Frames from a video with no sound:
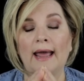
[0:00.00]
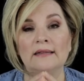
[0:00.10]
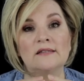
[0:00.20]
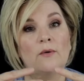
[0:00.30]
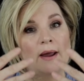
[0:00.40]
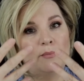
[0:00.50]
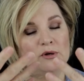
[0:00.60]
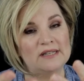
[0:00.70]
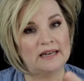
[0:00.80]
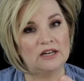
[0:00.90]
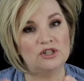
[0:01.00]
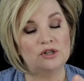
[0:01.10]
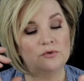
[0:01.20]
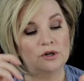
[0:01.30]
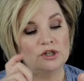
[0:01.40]
And so I presented it
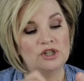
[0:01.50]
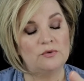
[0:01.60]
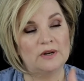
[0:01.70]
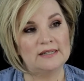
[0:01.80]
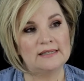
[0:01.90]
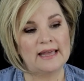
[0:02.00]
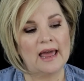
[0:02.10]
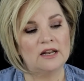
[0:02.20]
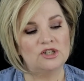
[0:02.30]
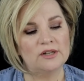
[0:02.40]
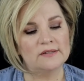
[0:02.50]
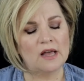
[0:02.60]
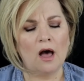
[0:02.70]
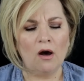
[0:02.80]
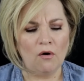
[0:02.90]
to her and she went to scan it. She goes,
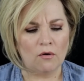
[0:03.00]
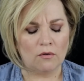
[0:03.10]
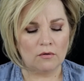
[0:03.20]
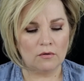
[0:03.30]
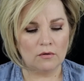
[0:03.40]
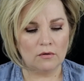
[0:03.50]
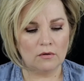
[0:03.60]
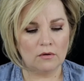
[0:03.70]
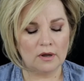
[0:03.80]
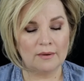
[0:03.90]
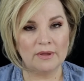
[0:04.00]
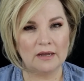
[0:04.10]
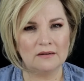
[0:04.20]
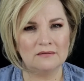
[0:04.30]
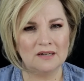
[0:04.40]
oh. And I'm
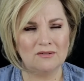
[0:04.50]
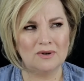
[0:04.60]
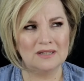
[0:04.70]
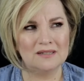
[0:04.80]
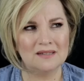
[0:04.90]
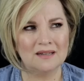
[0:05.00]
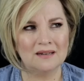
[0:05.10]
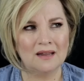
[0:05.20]
like, oh no, what is it?